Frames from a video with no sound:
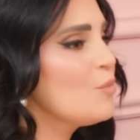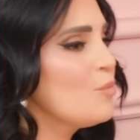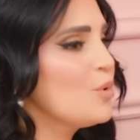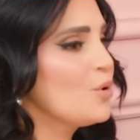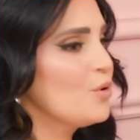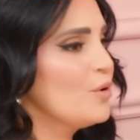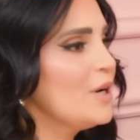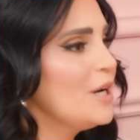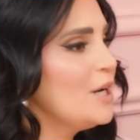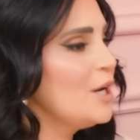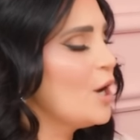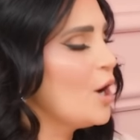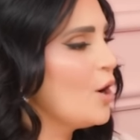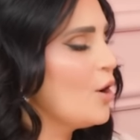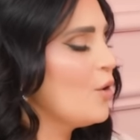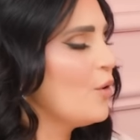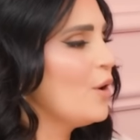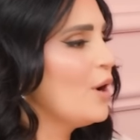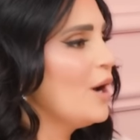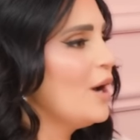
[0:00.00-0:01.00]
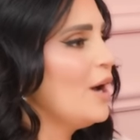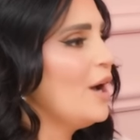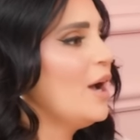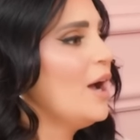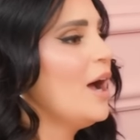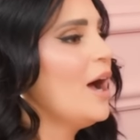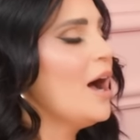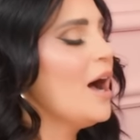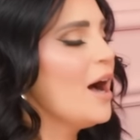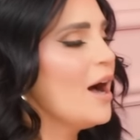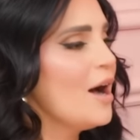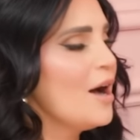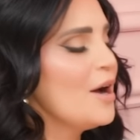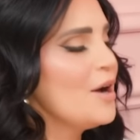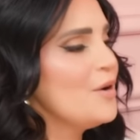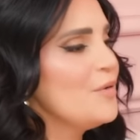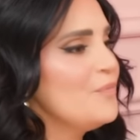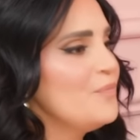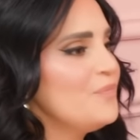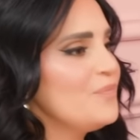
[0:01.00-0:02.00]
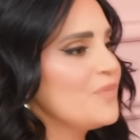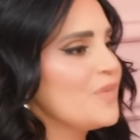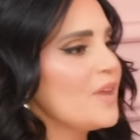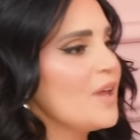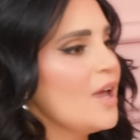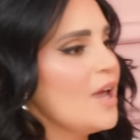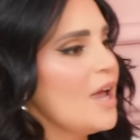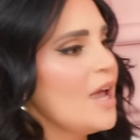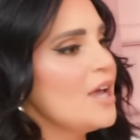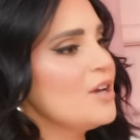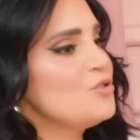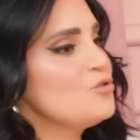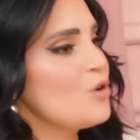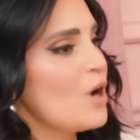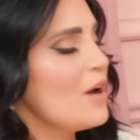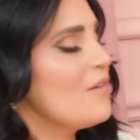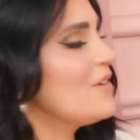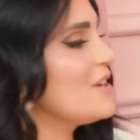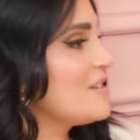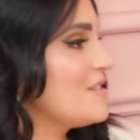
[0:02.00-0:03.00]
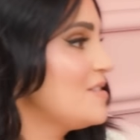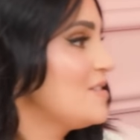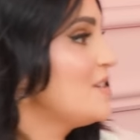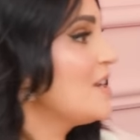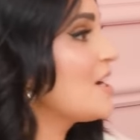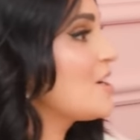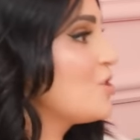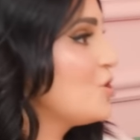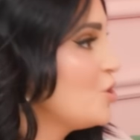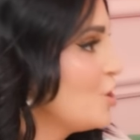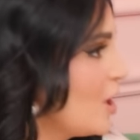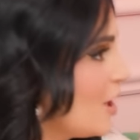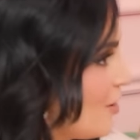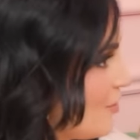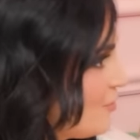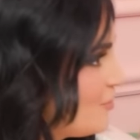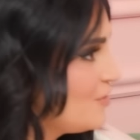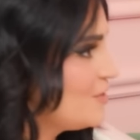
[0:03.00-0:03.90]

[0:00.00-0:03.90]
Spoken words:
a burrito and driving a stick shift.